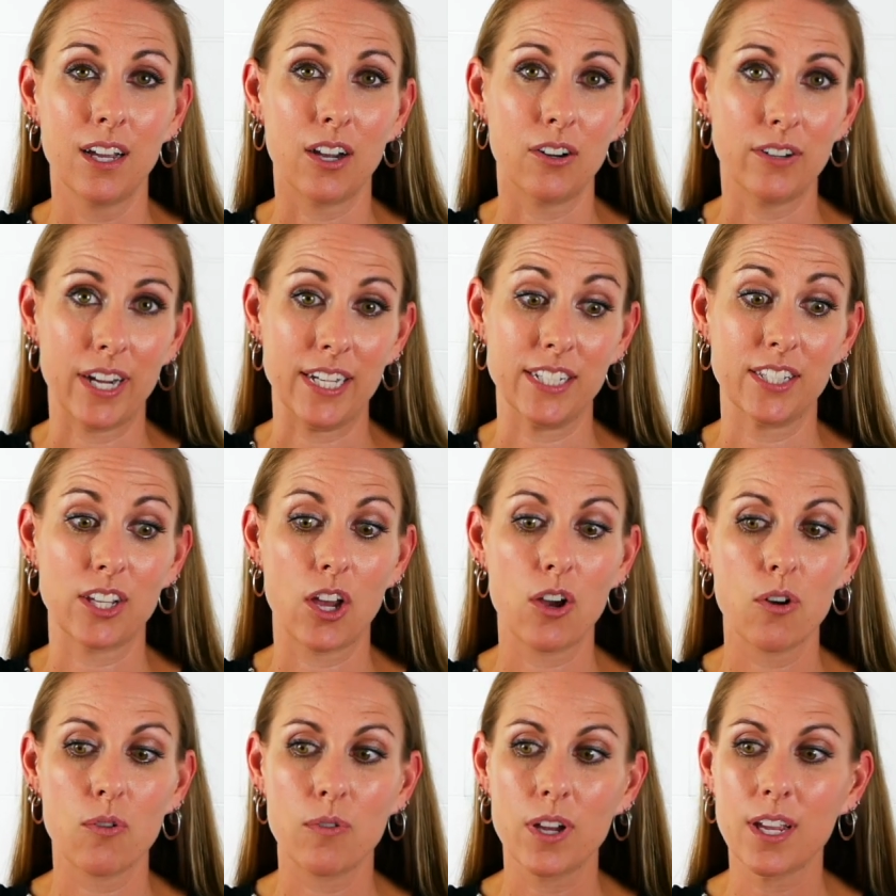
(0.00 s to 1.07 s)
All right,
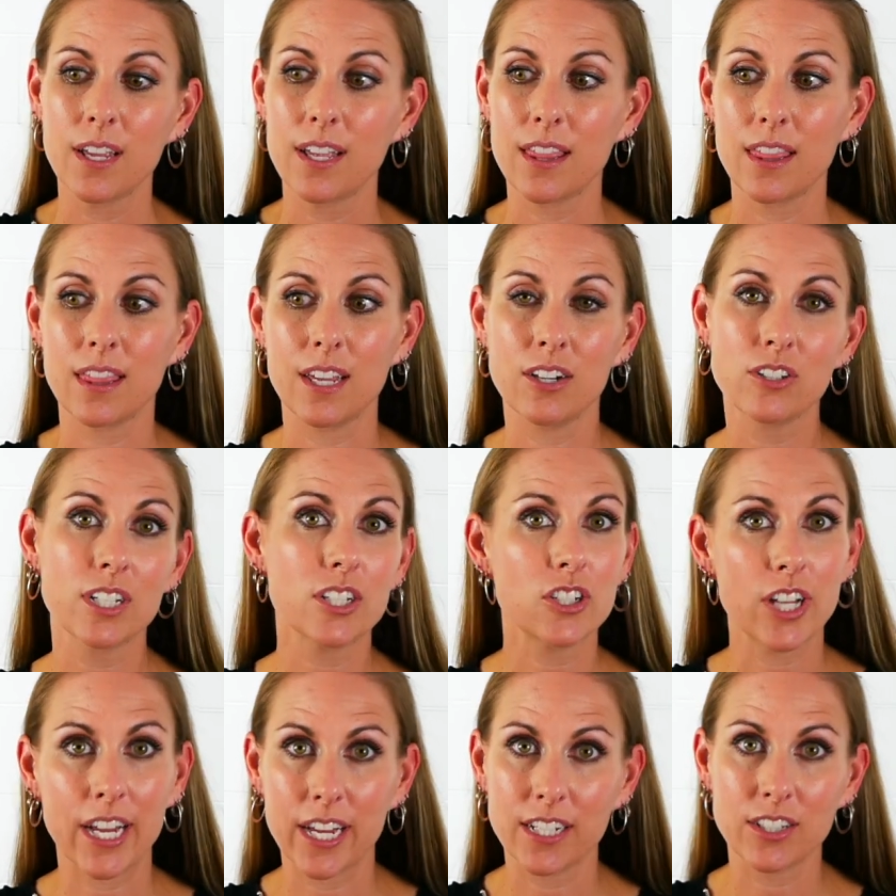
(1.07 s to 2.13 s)
so there's a
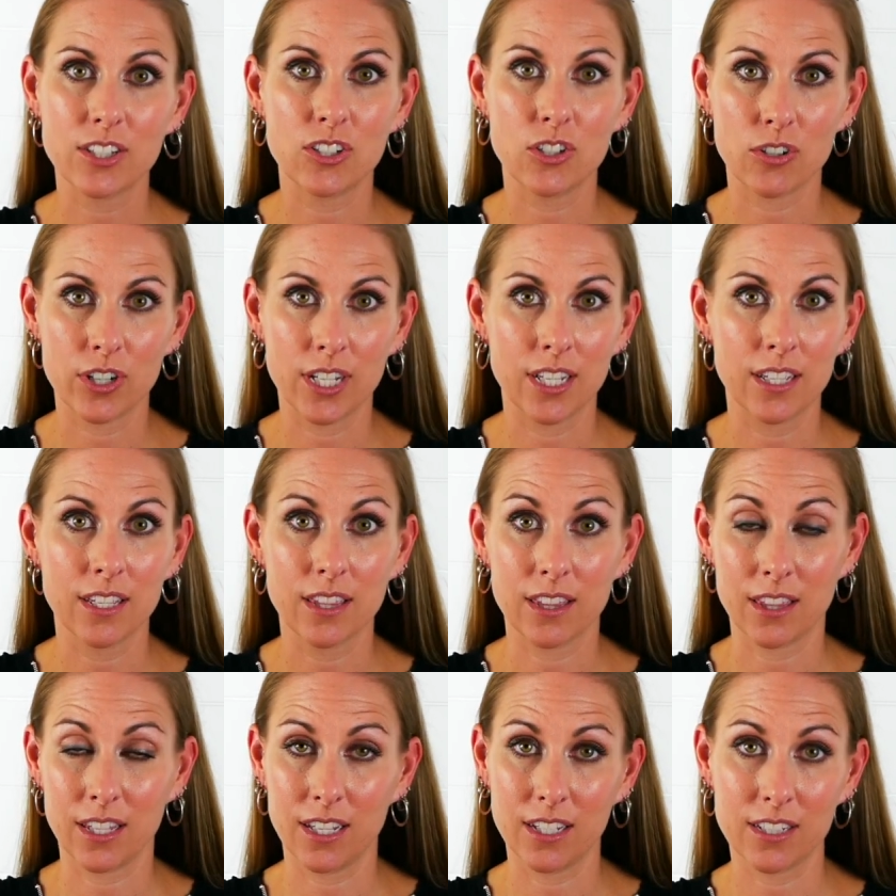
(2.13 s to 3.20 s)
chance
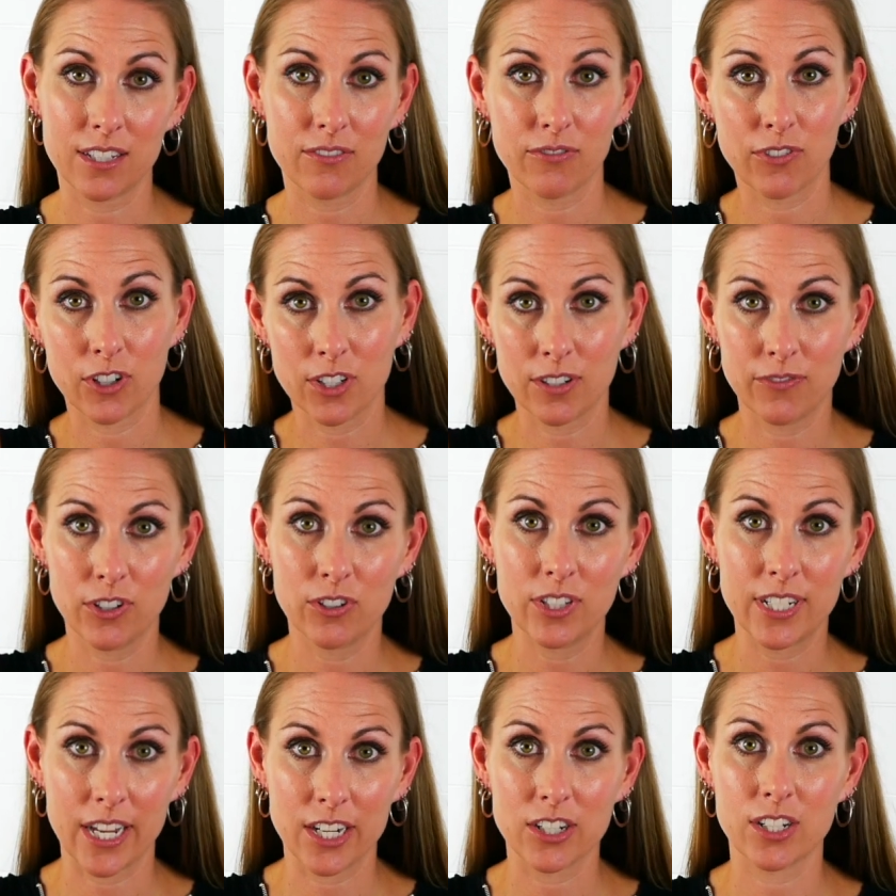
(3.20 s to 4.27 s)
during these first few
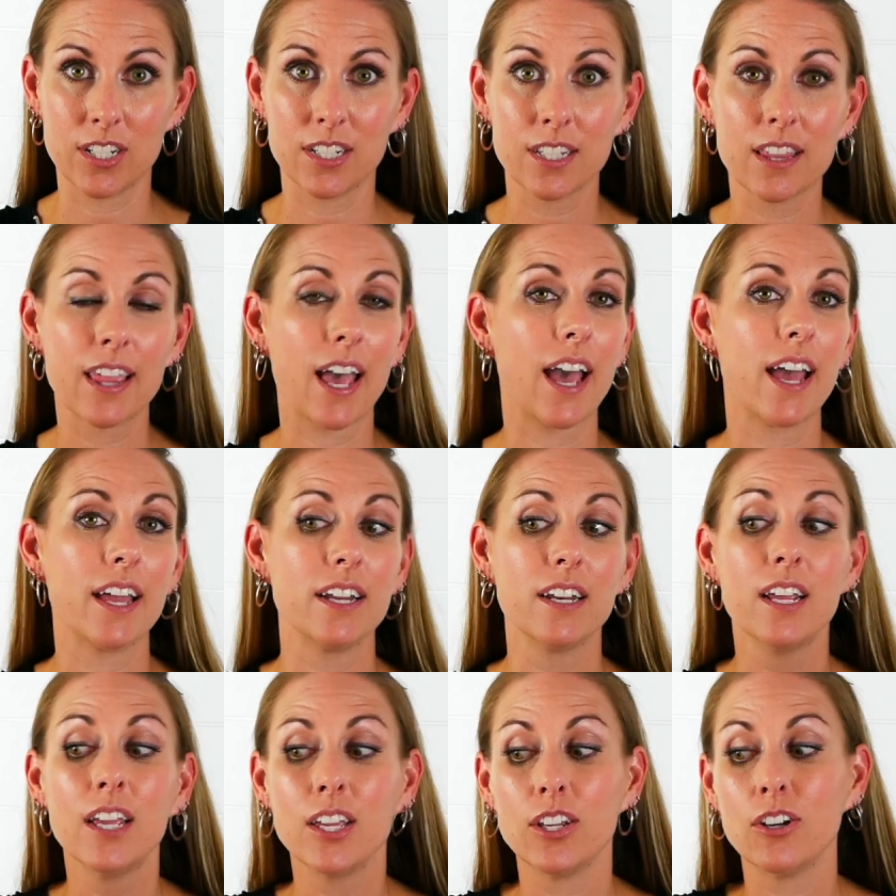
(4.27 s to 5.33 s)
stages that
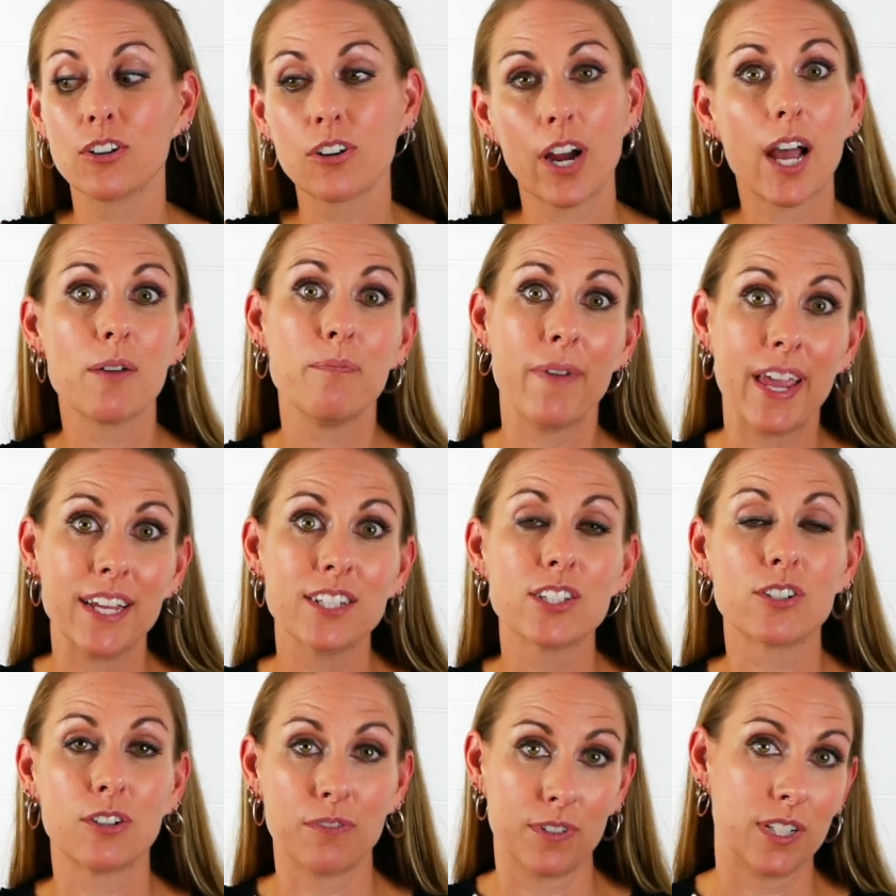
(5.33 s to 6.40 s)
your crab may
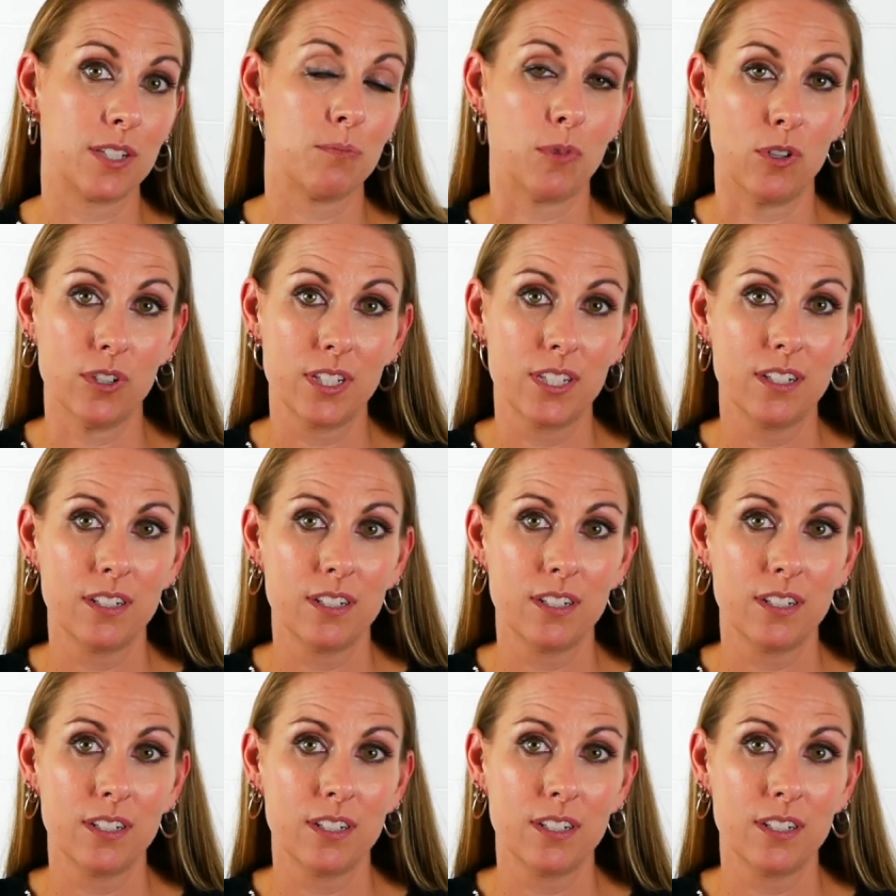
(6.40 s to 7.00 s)
surface molt